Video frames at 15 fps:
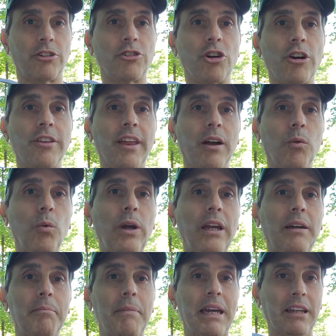during that
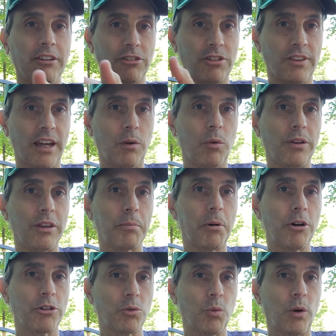week made it so that when the
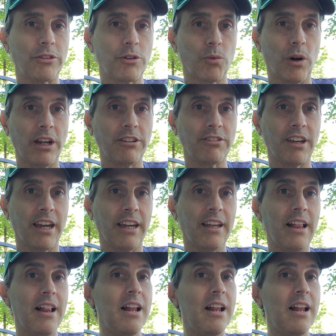person went to race day,